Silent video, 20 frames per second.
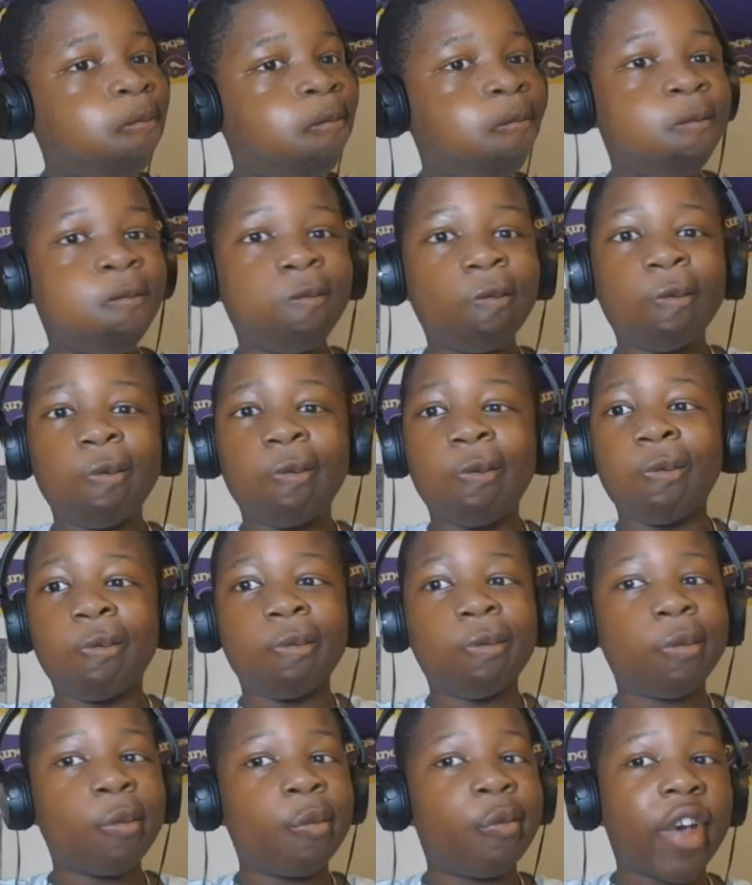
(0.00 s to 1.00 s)

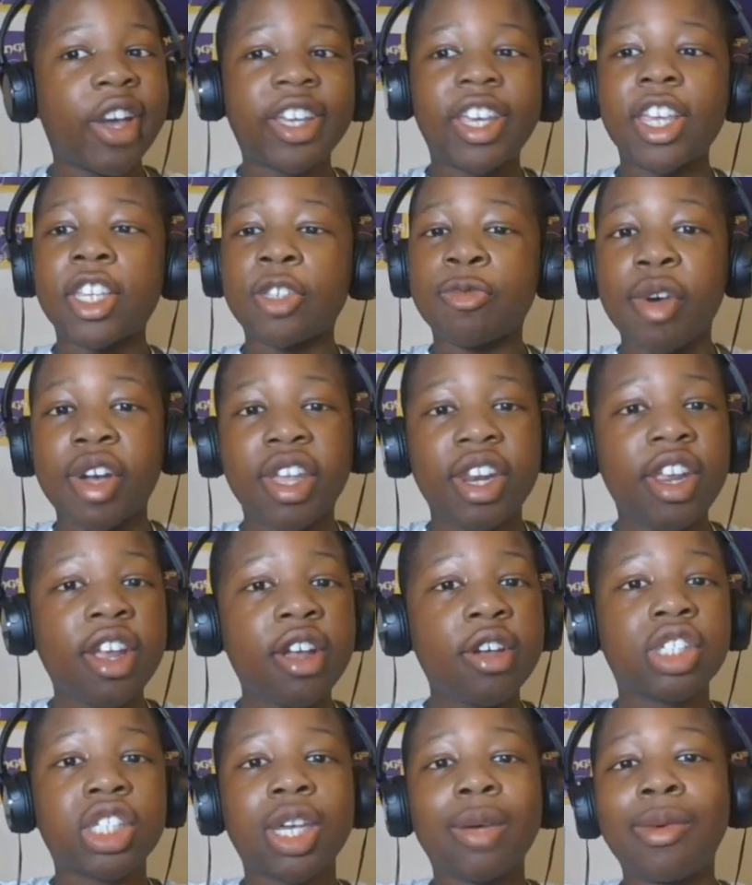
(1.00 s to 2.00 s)
Vikings
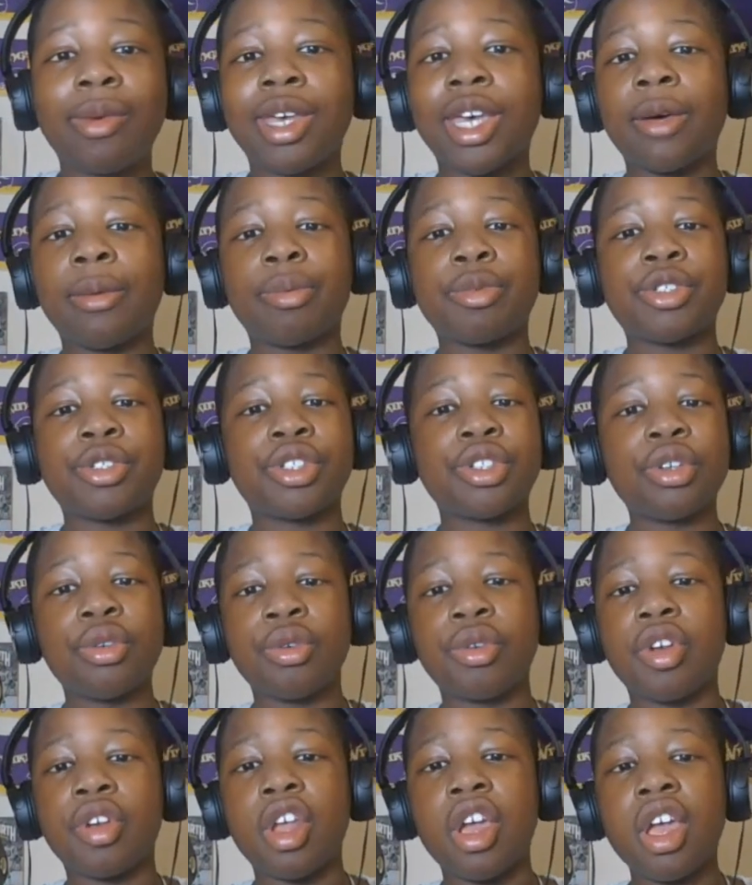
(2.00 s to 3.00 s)
Buccaneers coming up
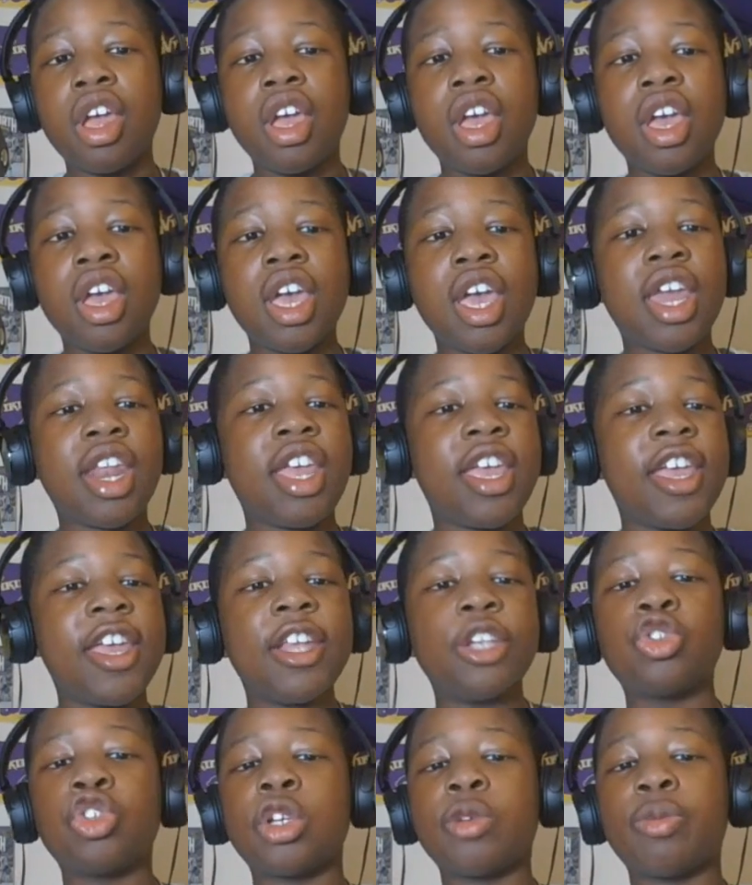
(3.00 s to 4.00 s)
soon, and
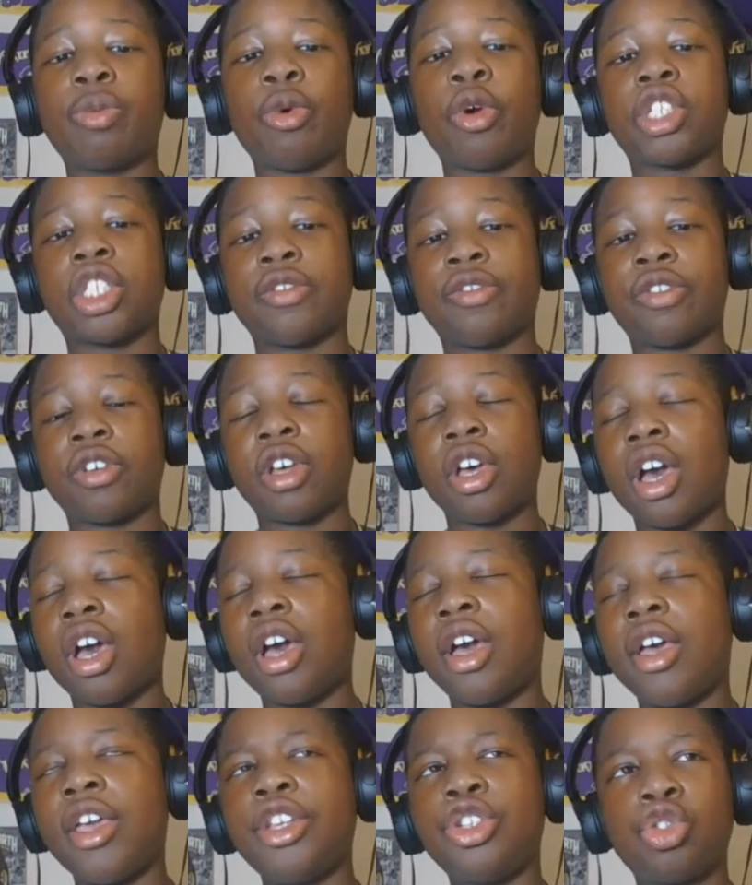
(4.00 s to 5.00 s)
injury reports have
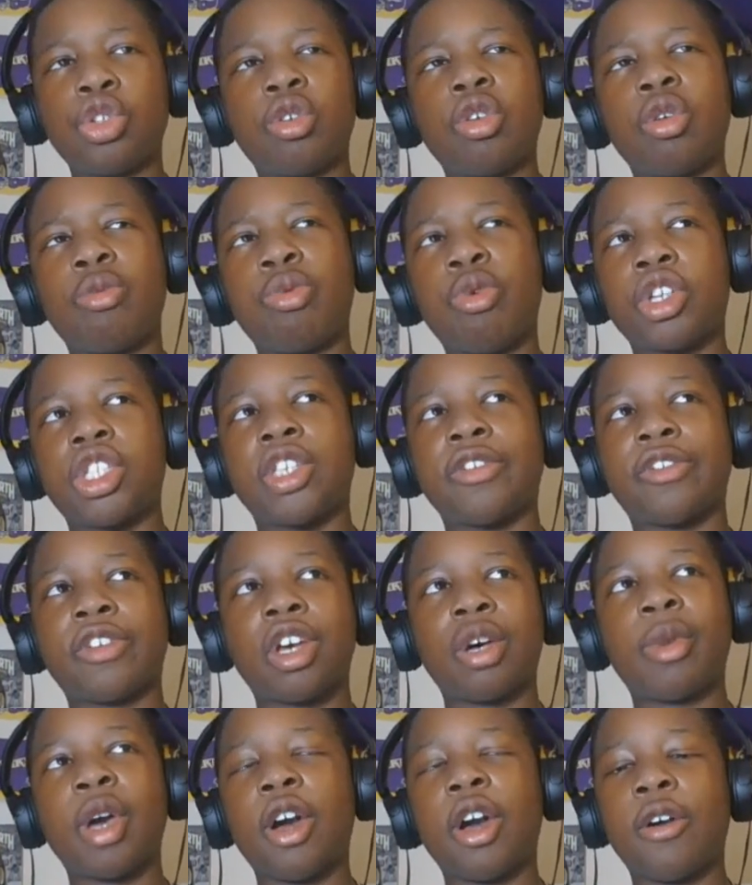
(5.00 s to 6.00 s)

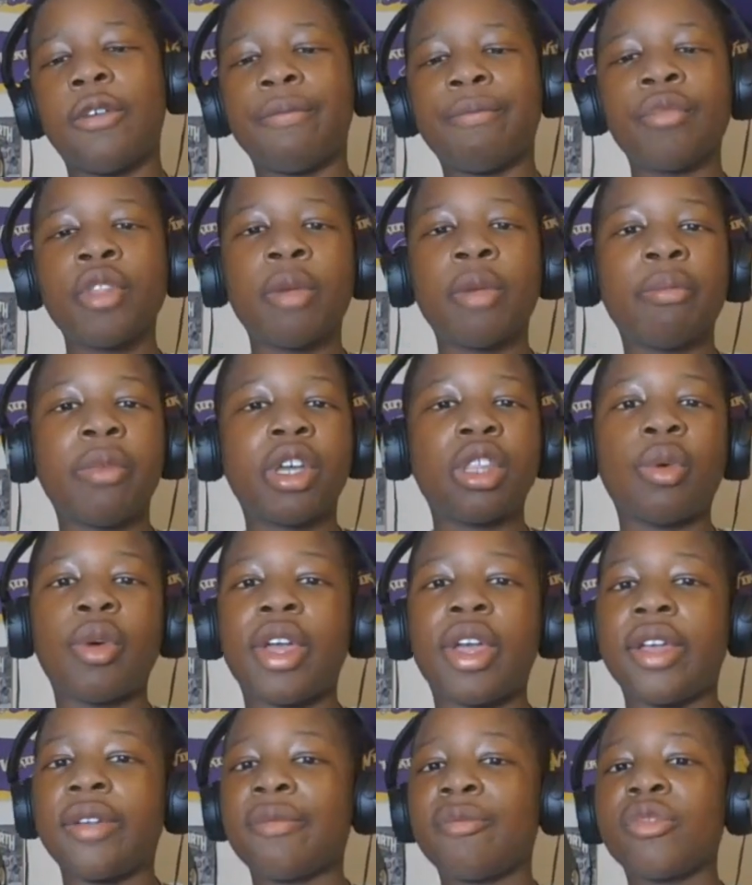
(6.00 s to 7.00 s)
come out. By the
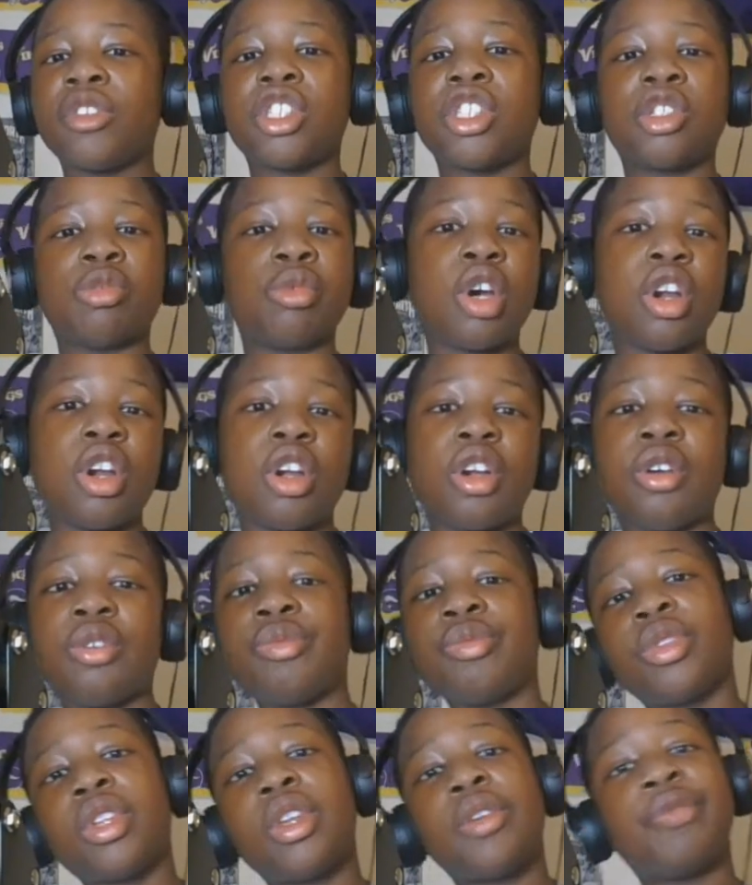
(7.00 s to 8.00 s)
way, tomorrow,
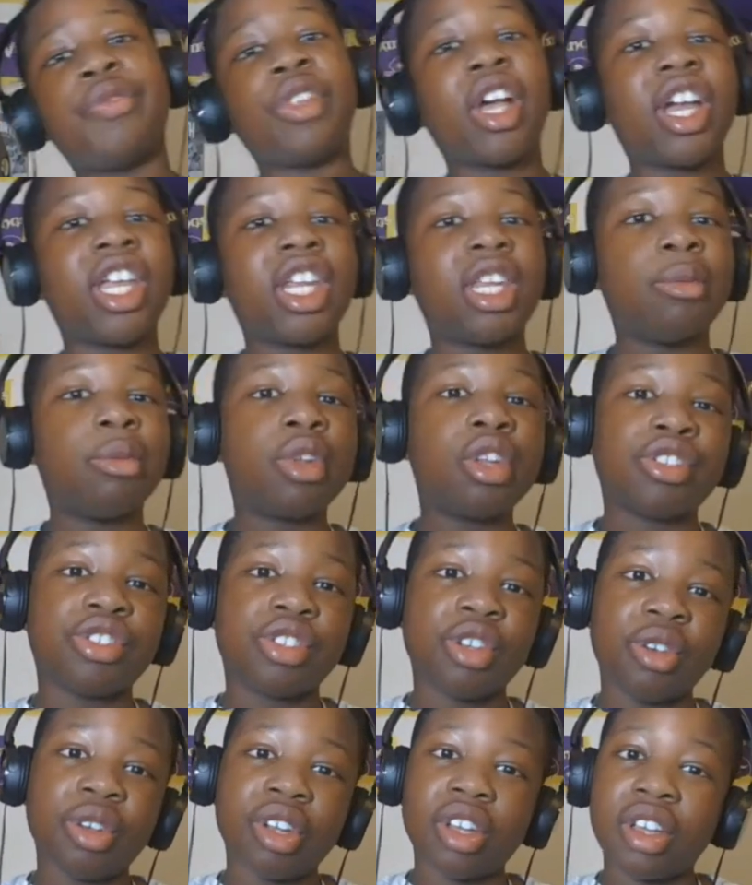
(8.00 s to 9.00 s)
flying to
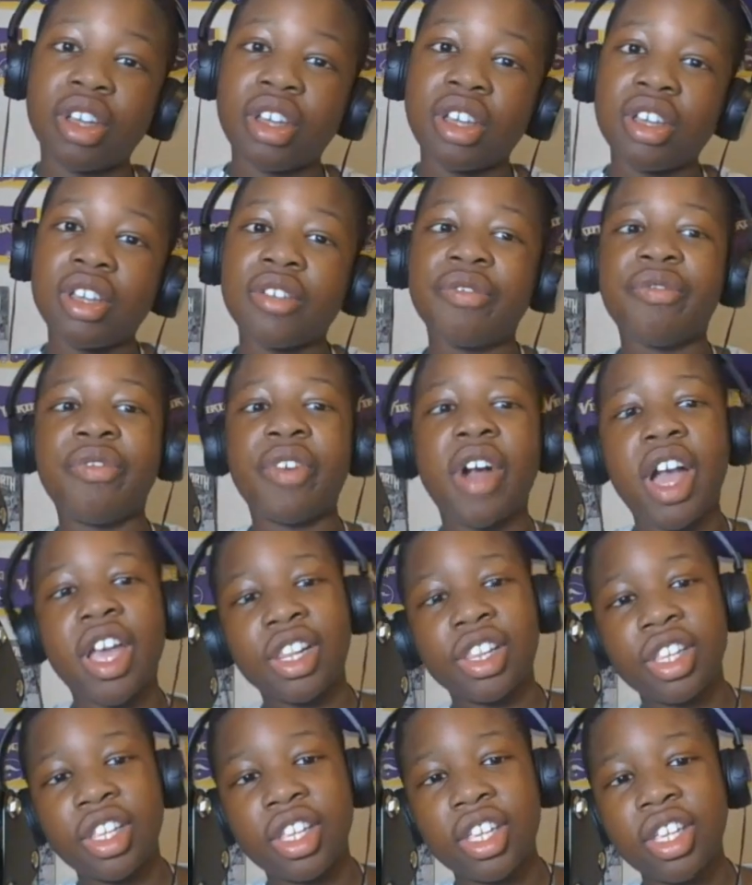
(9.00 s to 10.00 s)
Minnesota,
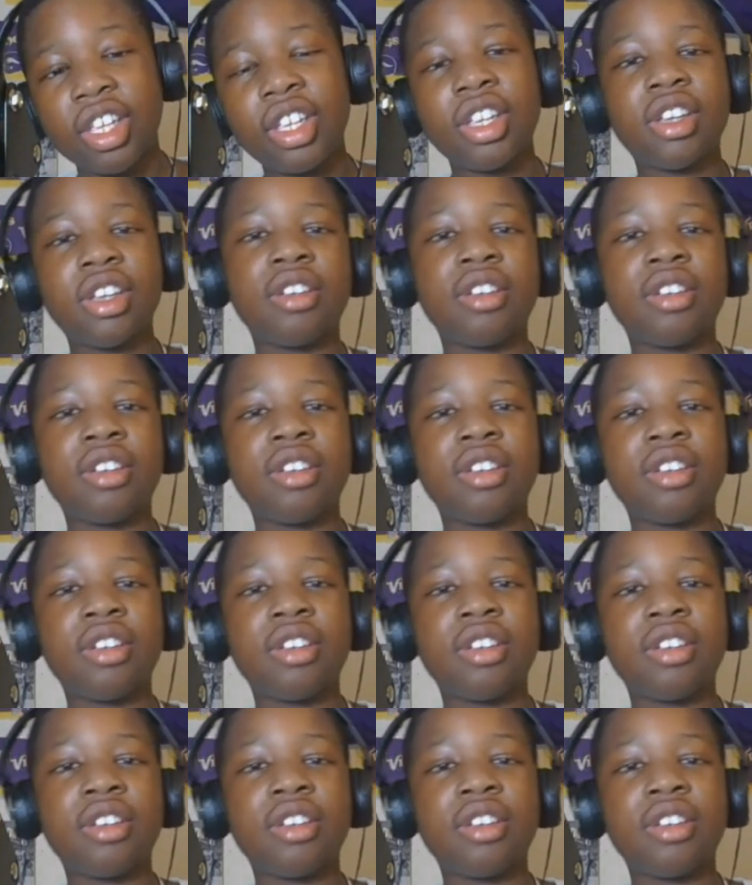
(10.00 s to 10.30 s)
finally.